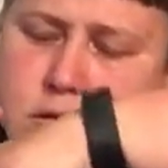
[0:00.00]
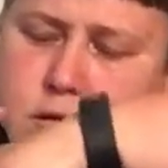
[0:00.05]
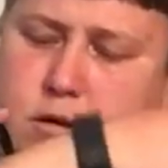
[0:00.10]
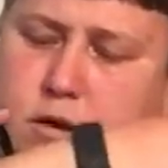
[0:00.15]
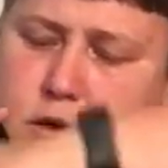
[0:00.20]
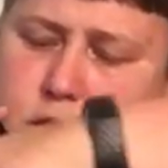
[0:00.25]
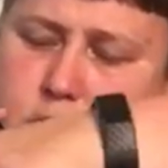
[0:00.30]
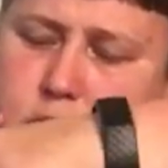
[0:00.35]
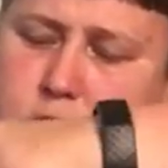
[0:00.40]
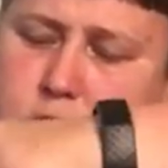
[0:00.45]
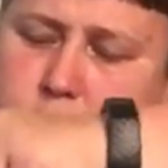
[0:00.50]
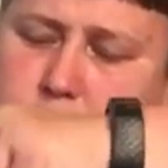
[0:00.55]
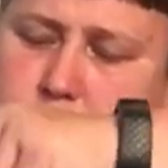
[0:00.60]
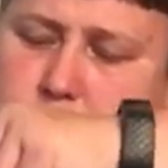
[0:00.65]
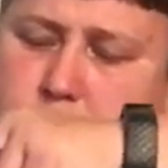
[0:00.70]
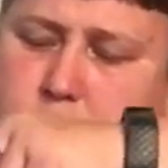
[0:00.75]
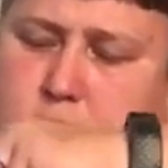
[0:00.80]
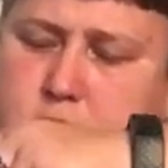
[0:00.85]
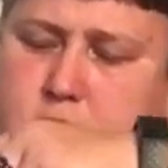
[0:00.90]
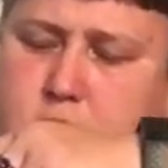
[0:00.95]
and
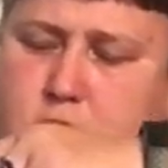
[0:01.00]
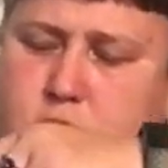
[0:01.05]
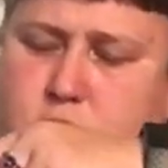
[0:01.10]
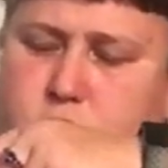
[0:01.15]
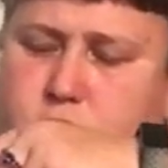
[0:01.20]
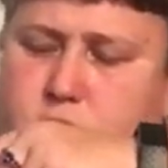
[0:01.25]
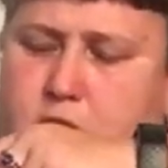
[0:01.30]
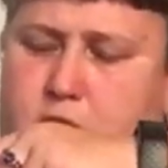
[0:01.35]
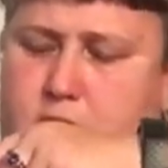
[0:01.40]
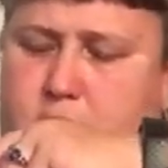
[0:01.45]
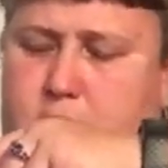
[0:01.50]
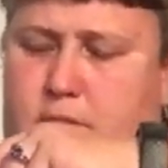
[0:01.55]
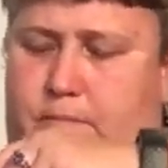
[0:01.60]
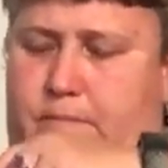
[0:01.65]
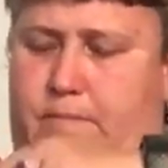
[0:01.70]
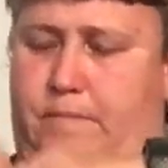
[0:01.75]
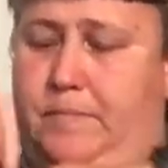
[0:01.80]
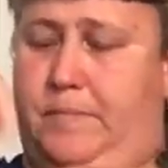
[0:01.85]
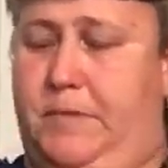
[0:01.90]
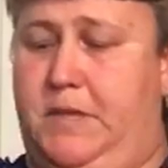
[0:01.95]
tucks right in.
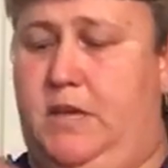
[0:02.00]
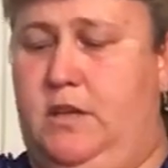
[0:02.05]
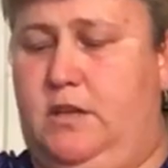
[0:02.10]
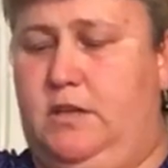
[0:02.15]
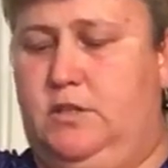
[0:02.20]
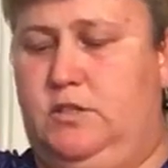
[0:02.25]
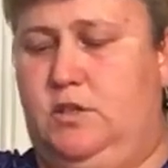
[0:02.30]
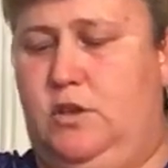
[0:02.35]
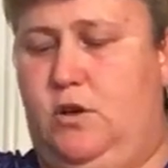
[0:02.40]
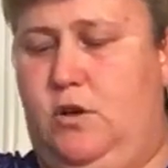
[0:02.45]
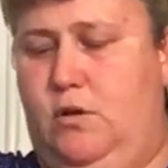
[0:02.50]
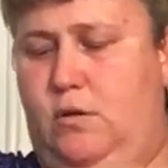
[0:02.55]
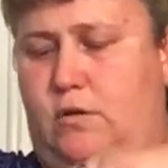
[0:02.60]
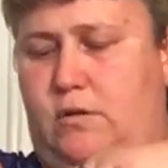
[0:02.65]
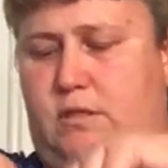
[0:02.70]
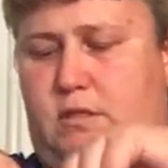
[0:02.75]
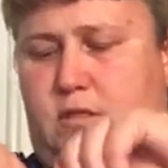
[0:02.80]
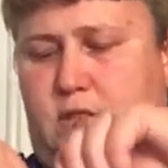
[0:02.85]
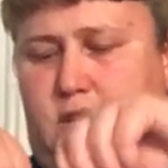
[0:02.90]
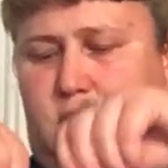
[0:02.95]
So
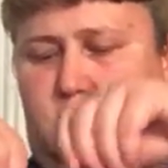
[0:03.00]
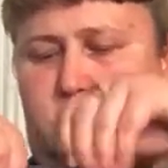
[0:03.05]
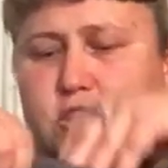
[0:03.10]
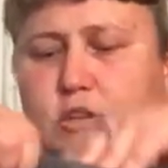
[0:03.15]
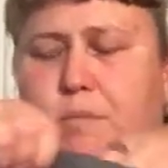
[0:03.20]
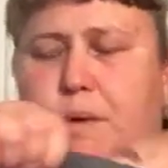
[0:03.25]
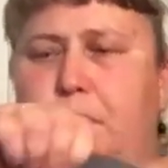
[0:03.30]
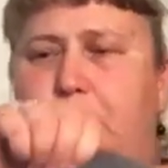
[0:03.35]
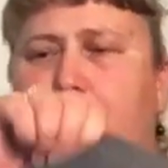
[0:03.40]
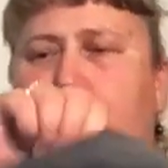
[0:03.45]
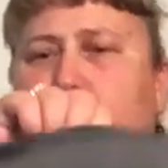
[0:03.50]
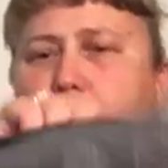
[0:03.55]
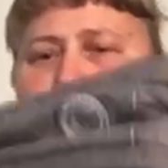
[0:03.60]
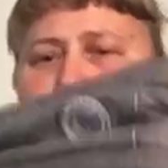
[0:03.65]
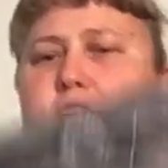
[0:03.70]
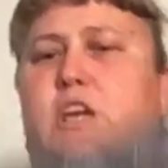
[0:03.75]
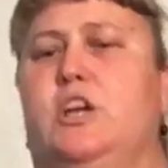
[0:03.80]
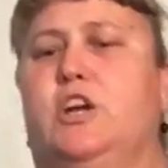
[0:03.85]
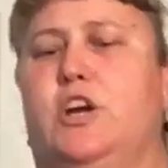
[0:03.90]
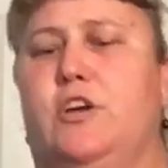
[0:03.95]
a little bit
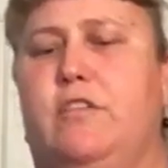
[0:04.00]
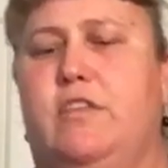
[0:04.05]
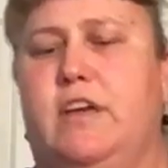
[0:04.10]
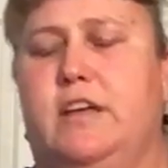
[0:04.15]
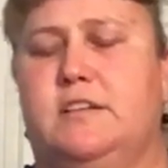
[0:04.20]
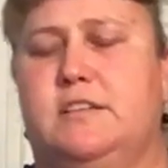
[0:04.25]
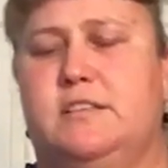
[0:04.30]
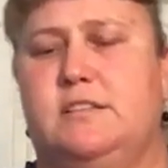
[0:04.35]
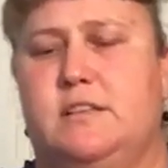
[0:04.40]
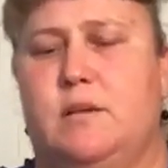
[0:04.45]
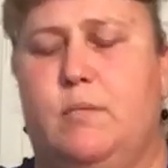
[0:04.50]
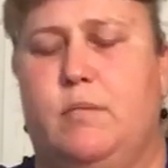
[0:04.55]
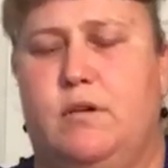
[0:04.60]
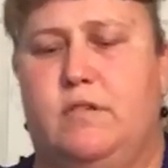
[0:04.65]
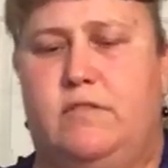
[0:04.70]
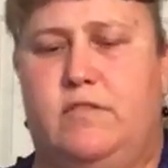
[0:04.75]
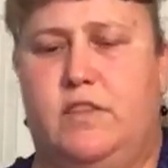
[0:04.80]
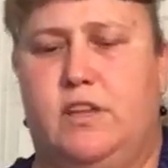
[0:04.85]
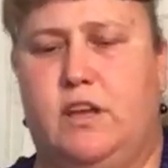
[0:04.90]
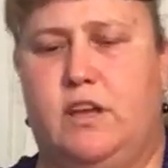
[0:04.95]
bulkier than some
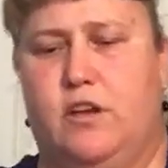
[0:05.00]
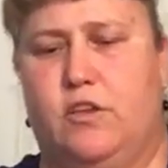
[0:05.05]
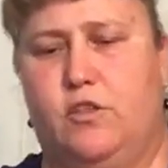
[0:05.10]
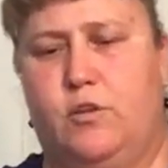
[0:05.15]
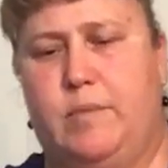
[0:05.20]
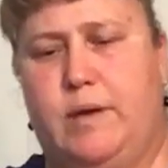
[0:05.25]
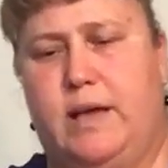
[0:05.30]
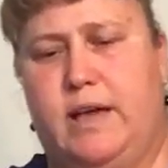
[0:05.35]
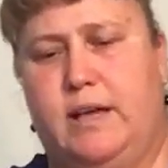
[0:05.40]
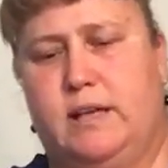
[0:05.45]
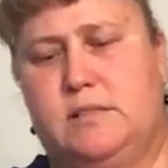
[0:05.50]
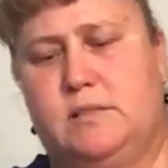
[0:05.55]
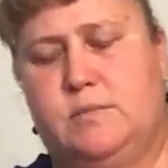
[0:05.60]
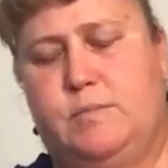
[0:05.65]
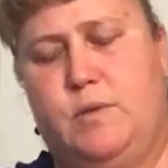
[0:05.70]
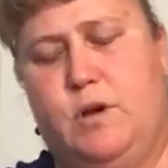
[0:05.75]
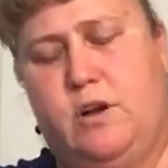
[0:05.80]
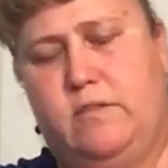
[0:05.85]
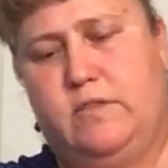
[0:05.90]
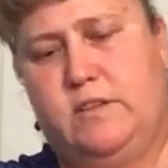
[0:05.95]
of the other bags.
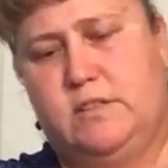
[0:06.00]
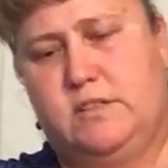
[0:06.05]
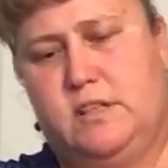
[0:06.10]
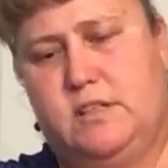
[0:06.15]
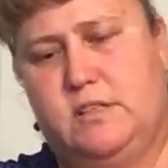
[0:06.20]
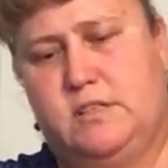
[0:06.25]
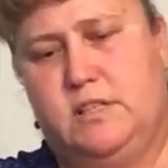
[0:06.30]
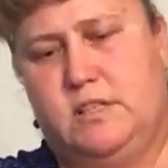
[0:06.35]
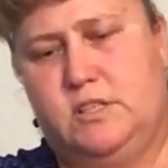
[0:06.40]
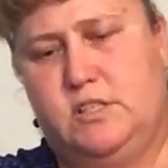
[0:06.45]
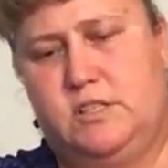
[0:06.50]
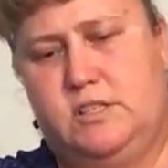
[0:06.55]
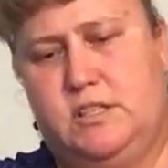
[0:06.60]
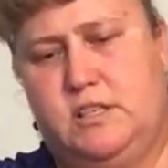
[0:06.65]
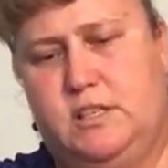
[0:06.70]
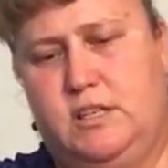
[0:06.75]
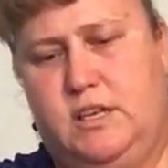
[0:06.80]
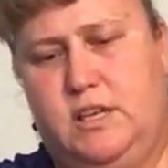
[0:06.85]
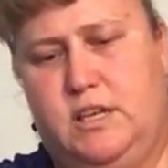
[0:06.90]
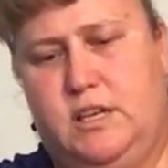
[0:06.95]
Part of it's because I just
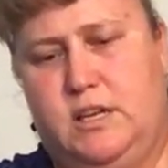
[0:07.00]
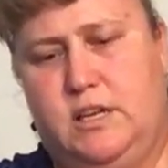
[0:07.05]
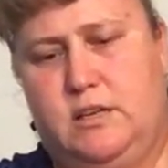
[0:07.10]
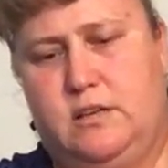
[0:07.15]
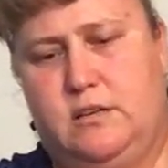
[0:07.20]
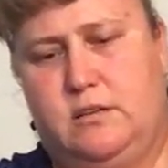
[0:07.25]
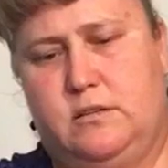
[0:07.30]
didn't get it